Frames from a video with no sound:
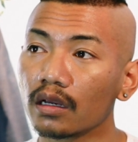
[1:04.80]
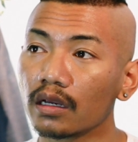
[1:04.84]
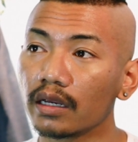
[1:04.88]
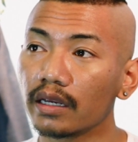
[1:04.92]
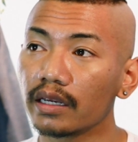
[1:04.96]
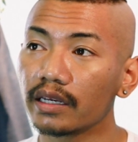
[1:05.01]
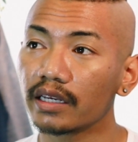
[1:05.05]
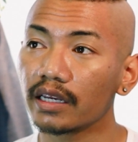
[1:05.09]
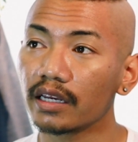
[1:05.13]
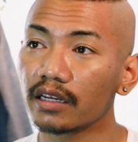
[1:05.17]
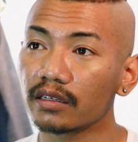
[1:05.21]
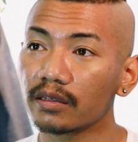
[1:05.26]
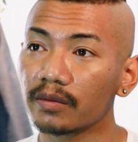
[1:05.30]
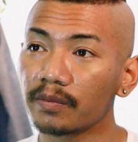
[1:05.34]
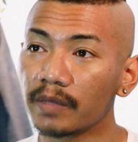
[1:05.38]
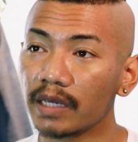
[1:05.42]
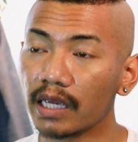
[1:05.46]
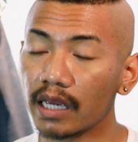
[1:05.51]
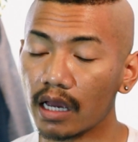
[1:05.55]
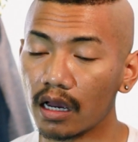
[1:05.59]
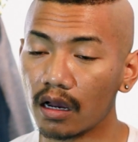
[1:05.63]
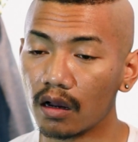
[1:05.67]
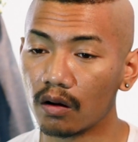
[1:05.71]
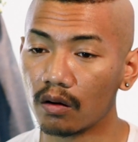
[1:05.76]
He kicked
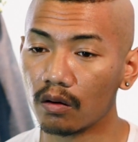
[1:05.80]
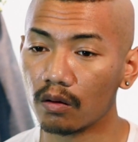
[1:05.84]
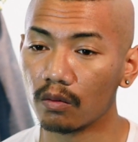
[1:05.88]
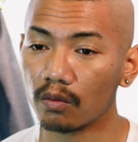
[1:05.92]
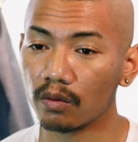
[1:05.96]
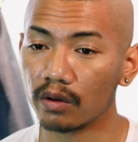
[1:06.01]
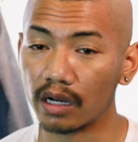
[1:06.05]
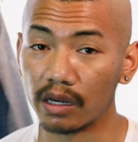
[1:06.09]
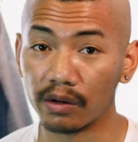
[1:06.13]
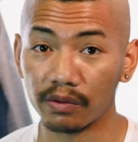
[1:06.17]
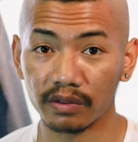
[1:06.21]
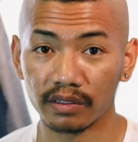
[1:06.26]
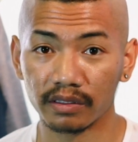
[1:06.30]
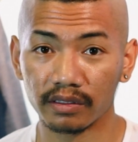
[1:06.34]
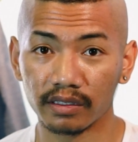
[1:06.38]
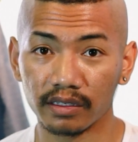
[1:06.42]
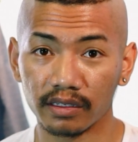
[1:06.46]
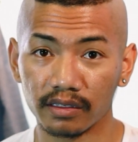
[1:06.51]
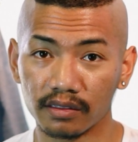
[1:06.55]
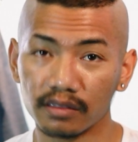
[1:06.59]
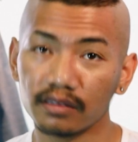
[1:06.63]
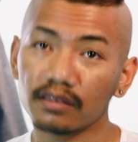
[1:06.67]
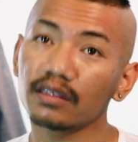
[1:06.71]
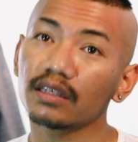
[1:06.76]
me out when I was
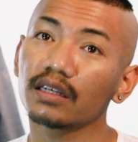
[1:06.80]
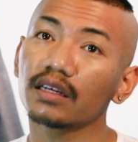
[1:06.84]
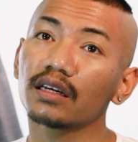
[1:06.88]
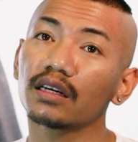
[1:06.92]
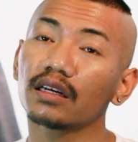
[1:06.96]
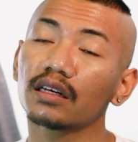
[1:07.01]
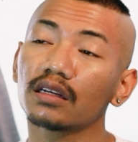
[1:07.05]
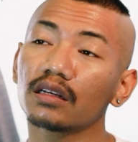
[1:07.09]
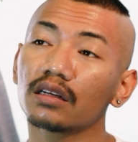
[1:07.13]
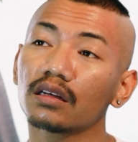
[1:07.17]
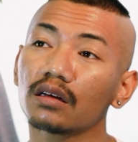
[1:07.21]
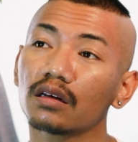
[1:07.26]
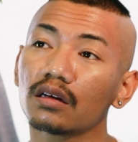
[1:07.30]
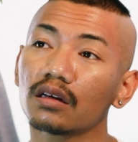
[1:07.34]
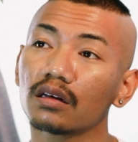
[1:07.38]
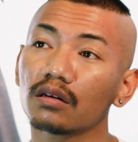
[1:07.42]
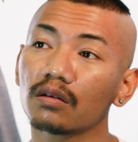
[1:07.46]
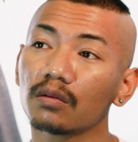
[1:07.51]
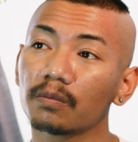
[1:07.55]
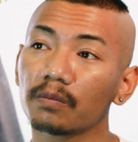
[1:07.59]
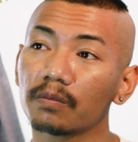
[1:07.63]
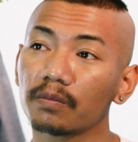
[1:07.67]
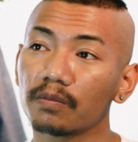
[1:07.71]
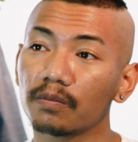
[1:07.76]
16
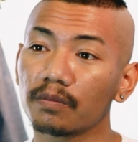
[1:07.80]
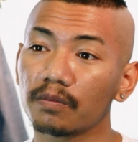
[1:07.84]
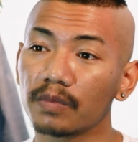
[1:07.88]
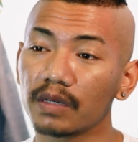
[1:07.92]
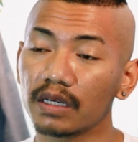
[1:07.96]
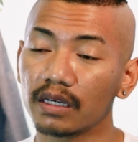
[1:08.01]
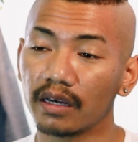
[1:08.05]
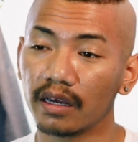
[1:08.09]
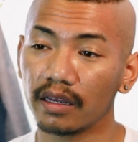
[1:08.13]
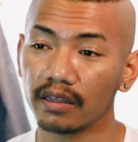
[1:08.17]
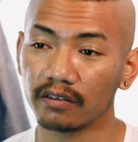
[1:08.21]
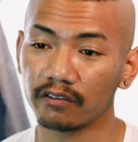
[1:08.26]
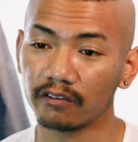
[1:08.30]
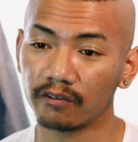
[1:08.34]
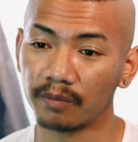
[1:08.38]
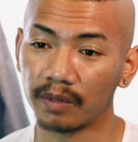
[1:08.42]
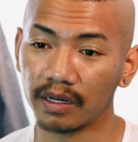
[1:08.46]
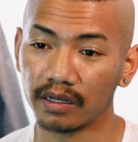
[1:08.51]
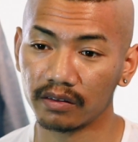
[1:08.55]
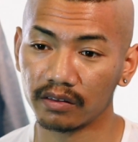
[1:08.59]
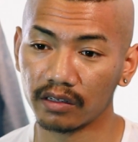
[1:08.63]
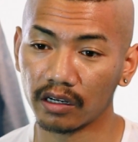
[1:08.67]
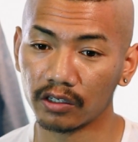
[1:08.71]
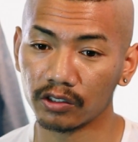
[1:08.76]
because of
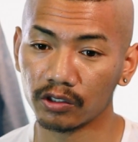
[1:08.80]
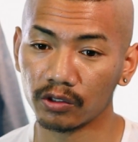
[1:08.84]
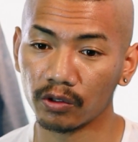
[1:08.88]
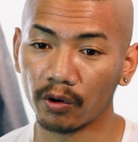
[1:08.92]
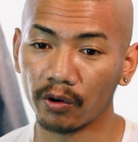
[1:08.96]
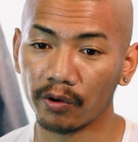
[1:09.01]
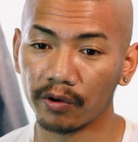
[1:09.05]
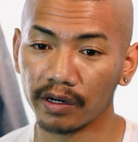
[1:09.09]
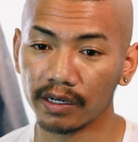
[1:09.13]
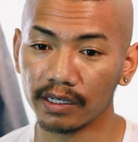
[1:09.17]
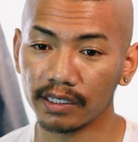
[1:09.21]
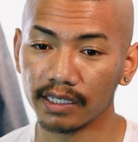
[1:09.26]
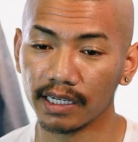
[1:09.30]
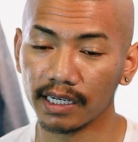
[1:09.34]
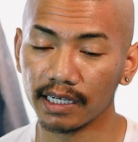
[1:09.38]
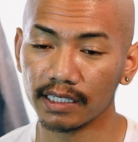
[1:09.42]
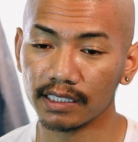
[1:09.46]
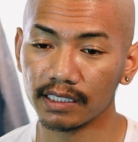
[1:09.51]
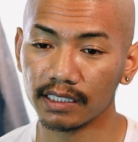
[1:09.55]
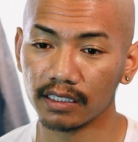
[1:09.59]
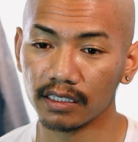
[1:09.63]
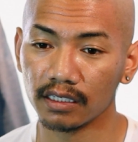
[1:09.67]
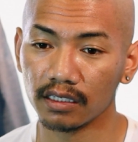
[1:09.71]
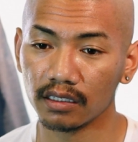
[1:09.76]
my sexual
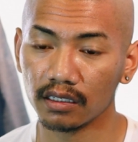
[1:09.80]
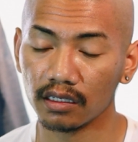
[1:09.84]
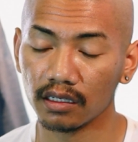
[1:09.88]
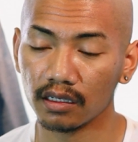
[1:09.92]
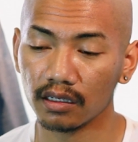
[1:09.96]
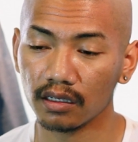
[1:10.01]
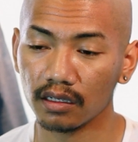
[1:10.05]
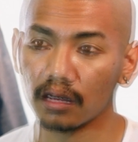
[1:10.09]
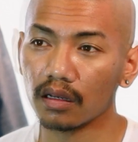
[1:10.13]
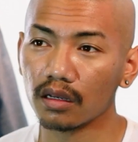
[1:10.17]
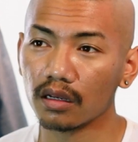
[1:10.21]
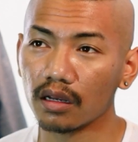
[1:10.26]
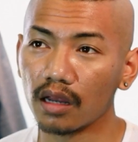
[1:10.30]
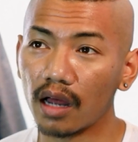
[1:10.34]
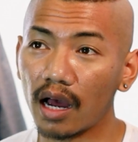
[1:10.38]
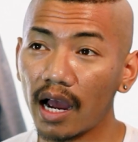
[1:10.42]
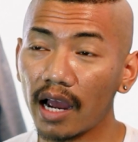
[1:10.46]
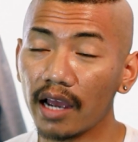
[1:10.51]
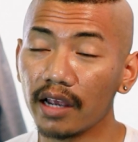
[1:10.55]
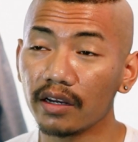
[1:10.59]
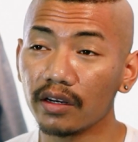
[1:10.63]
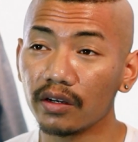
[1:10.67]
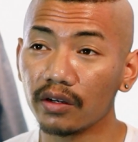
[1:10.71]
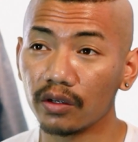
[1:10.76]
orientation.
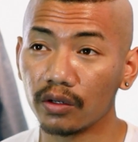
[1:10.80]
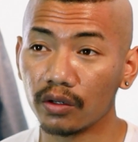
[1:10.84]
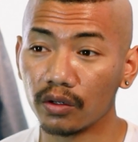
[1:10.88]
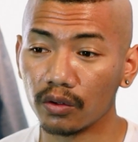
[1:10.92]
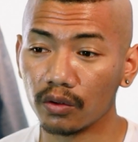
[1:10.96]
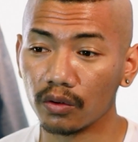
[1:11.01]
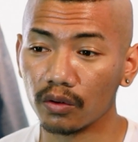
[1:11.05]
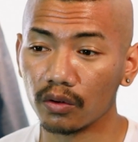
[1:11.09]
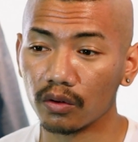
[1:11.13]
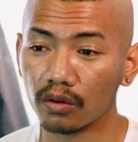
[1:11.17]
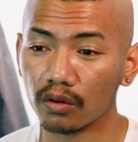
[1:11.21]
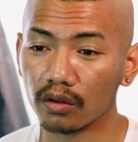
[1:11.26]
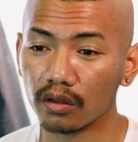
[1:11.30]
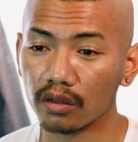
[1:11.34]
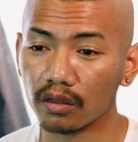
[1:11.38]
I knew